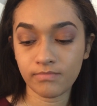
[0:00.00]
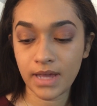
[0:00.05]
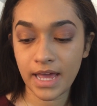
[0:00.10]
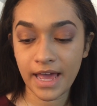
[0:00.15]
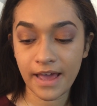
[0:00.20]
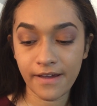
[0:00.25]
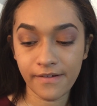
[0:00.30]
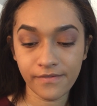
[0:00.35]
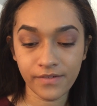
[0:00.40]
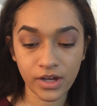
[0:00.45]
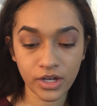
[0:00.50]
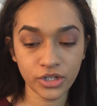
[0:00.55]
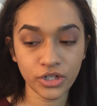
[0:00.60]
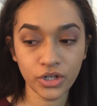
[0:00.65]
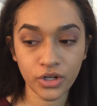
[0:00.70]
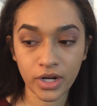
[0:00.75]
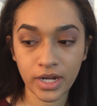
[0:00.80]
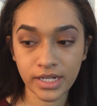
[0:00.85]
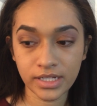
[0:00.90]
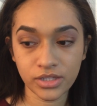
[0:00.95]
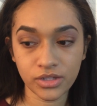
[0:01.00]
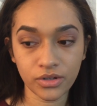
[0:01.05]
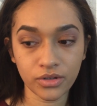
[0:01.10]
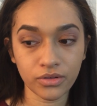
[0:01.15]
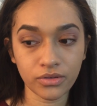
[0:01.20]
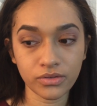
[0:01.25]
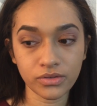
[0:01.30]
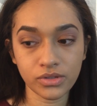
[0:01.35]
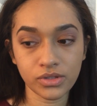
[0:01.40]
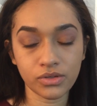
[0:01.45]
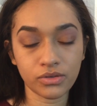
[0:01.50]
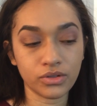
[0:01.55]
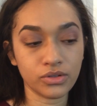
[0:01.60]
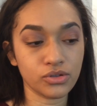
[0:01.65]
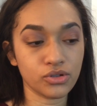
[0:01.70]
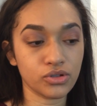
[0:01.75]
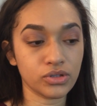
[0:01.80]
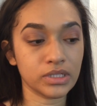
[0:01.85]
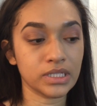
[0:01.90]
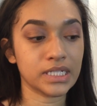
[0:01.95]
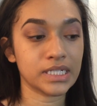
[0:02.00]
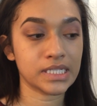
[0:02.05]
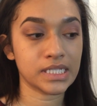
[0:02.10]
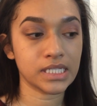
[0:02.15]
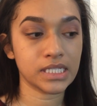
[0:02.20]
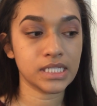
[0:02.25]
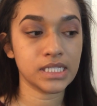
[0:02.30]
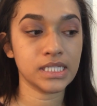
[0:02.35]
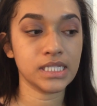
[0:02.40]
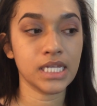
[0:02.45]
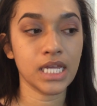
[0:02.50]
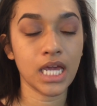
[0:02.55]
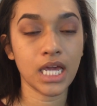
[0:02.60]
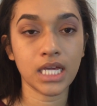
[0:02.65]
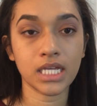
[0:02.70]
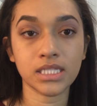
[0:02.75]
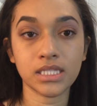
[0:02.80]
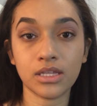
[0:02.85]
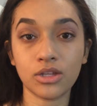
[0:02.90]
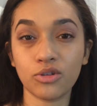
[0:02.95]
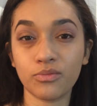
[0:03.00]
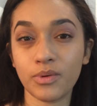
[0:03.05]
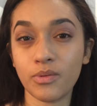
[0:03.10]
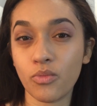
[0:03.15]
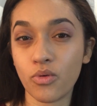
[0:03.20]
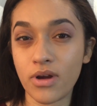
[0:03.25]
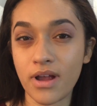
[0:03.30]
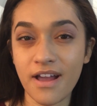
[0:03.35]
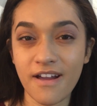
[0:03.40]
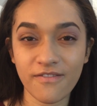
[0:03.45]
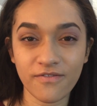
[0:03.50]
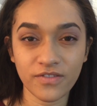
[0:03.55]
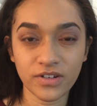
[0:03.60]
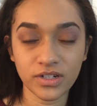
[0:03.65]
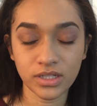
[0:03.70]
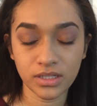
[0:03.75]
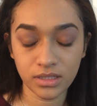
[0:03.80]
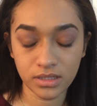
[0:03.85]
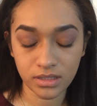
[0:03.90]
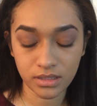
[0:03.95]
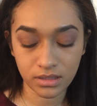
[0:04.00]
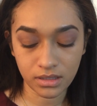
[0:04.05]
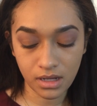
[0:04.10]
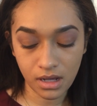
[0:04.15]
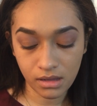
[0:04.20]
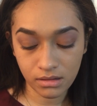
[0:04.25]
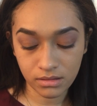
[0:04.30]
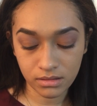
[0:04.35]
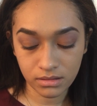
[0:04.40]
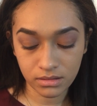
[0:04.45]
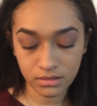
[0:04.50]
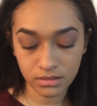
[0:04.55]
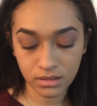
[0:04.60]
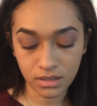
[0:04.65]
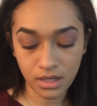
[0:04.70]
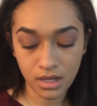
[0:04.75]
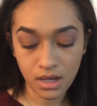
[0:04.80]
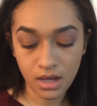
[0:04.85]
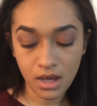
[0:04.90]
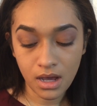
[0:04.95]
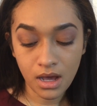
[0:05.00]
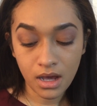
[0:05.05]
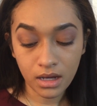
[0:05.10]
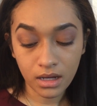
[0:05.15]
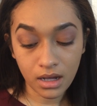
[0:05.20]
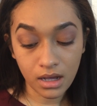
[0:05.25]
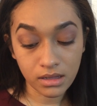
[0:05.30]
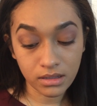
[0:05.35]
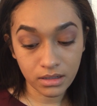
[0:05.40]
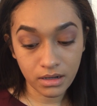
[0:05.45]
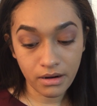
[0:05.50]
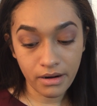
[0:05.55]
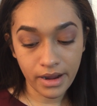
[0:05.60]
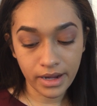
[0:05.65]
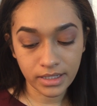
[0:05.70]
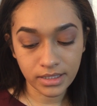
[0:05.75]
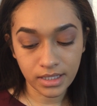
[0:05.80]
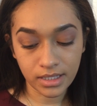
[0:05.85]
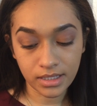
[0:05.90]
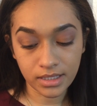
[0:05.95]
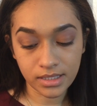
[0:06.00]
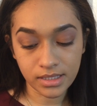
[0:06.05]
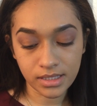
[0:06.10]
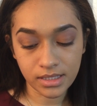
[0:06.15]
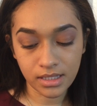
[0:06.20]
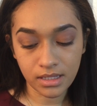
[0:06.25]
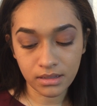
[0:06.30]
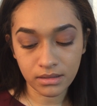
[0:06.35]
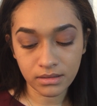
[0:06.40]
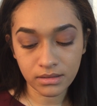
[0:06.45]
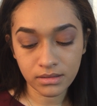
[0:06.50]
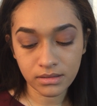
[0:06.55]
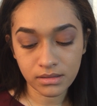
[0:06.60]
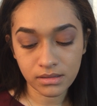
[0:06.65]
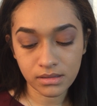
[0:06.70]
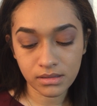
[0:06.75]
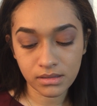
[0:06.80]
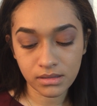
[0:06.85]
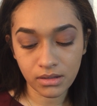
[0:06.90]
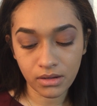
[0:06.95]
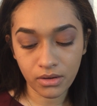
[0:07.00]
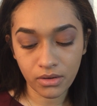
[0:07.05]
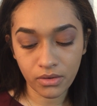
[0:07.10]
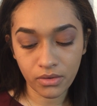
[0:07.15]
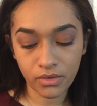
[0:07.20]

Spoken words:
have under eye circles, so usually it takes a little bit more effort to color correct and conceal. So